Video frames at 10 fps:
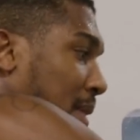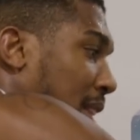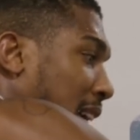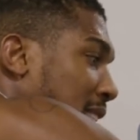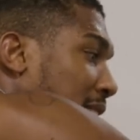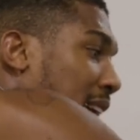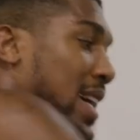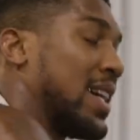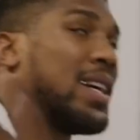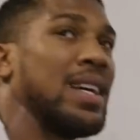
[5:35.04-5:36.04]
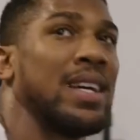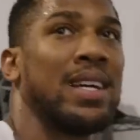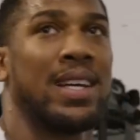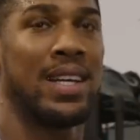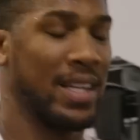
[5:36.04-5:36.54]
That's it.
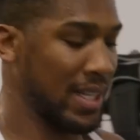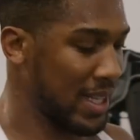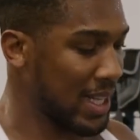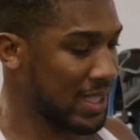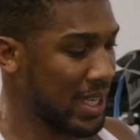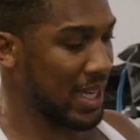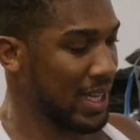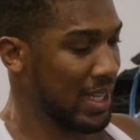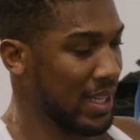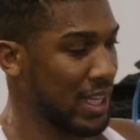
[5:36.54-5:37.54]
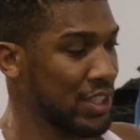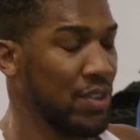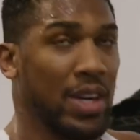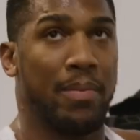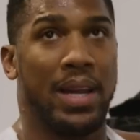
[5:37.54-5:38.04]
That's it. You get
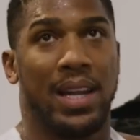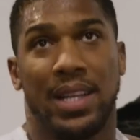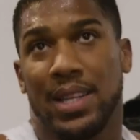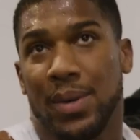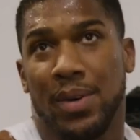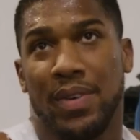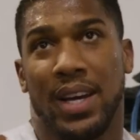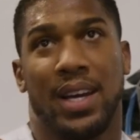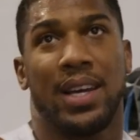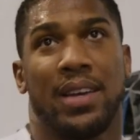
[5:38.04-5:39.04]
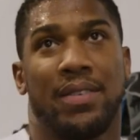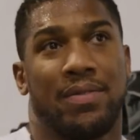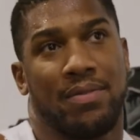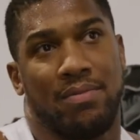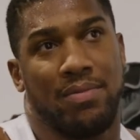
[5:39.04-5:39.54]
stronger mentally, deal with it.
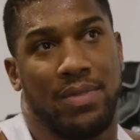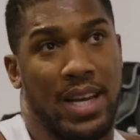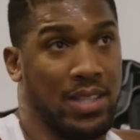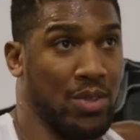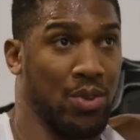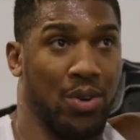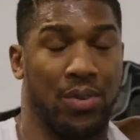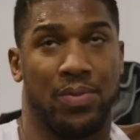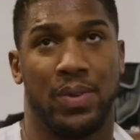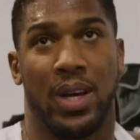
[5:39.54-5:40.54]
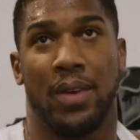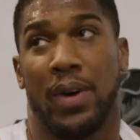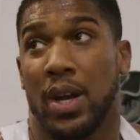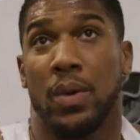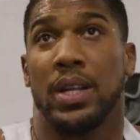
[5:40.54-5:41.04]
There's the door. if
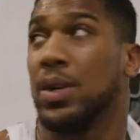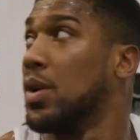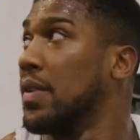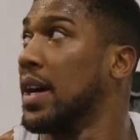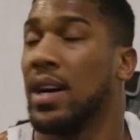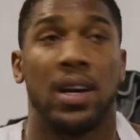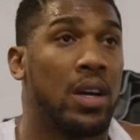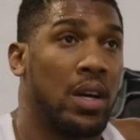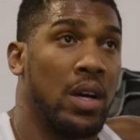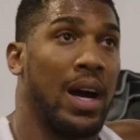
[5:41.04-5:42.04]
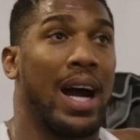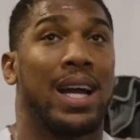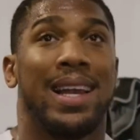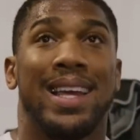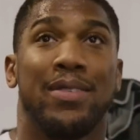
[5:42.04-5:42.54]
I don't want to deal with it, I
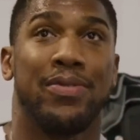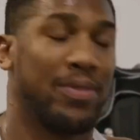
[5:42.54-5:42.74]
can leave.